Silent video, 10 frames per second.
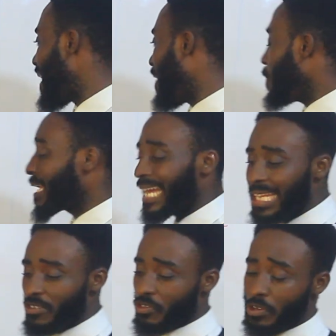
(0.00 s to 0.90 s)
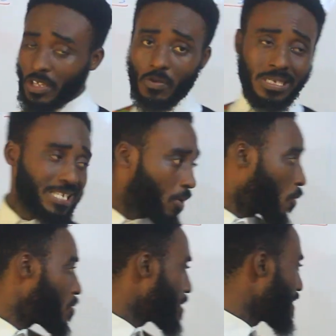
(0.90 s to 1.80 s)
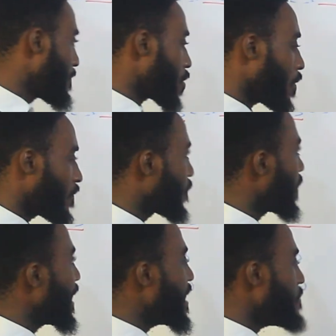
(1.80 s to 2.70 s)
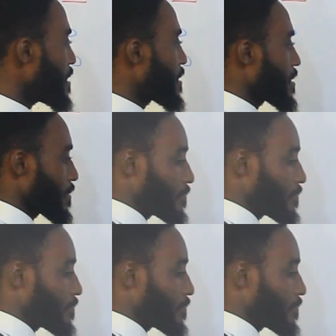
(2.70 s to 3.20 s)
that we can introduce the concept of limits.